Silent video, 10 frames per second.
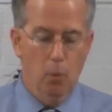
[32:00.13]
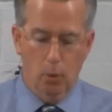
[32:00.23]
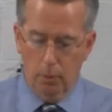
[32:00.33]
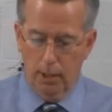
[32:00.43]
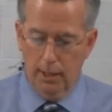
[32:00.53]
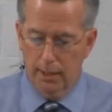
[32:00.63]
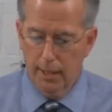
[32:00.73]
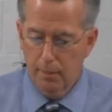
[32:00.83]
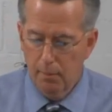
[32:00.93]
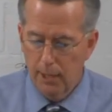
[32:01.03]

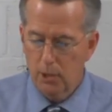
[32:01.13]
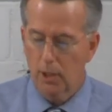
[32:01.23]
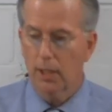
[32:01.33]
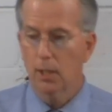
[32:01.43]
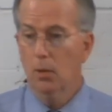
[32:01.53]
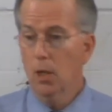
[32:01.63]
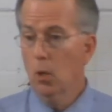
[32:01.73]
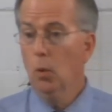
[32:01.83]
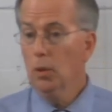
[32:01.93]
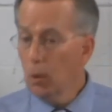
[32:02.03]
plainly, basically,
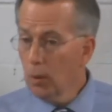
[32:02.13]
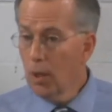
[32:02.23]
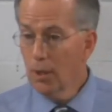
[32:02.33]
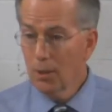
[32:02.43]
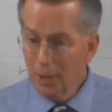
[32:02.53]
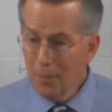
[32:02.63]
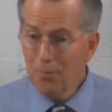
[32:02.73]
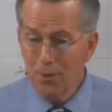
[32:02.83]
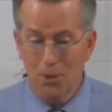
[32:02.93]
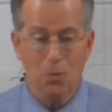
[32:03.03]
you will no longer live
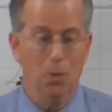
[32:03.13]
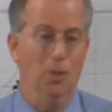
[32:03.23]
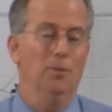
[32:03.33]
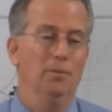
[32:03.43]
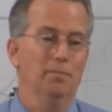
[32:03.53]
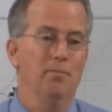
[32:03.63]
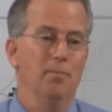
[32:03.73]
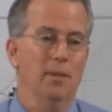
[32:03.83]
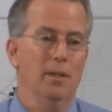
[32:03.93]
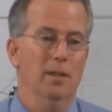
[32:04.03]
for this world
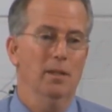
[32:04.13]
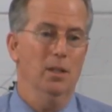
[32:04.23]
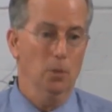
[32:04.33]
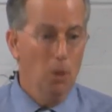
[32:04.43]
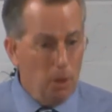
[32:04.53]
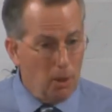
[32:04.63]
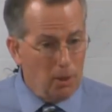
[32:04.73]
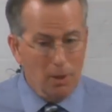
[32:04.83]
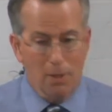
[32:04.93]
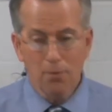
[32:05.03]
You'll no
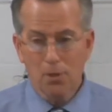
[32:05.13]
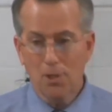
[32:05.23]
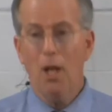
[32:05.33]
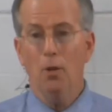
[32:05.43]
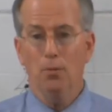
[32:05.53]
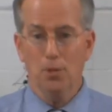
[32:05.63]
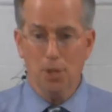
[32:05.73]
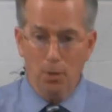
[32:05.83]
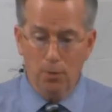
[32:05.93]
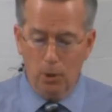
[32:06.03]
longer live for self, for
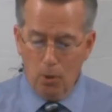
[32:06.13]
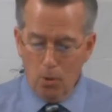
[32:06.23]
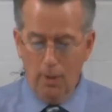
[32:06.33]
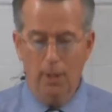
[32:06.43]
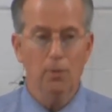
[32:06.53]
self glory.